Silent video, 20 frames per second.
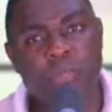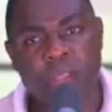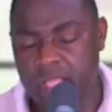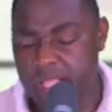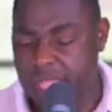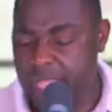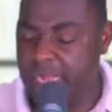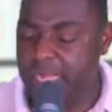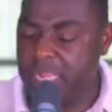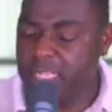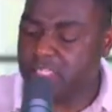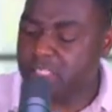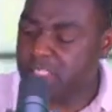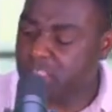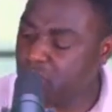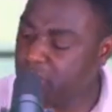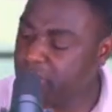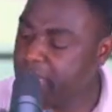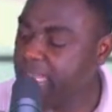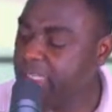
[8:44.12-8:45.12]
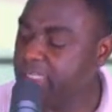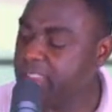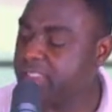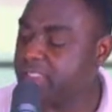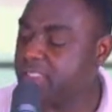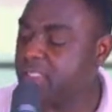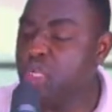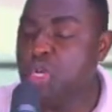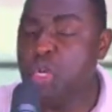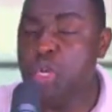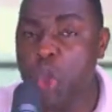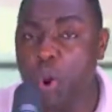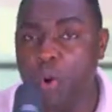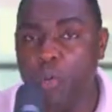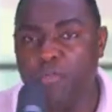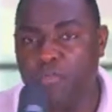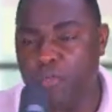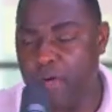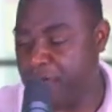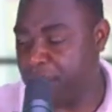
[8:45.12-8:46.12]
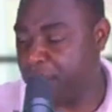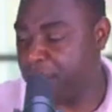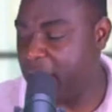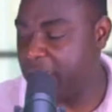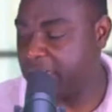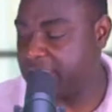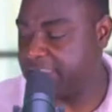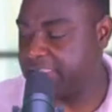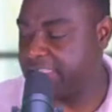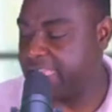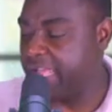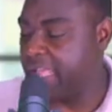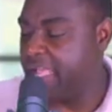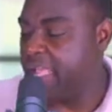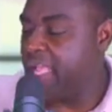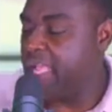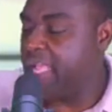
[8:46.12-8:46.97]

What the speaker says: And the students know for a fact to say,